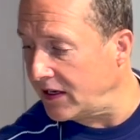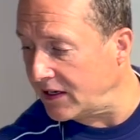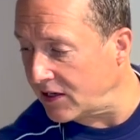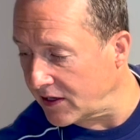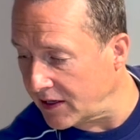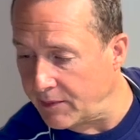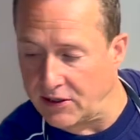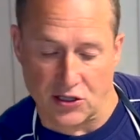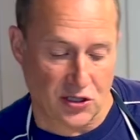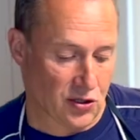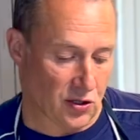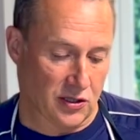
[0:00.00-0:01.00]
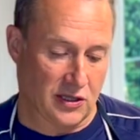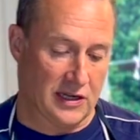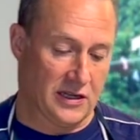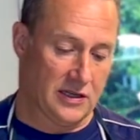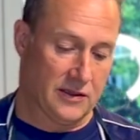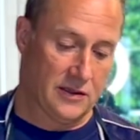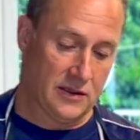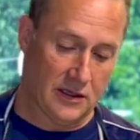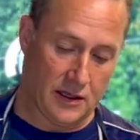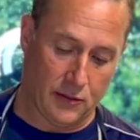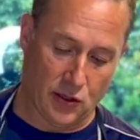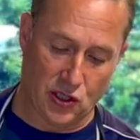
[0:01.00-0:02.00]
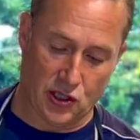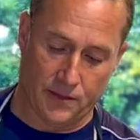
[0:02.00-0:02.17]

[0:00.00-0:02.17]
tiny pinch of salt in that, not much.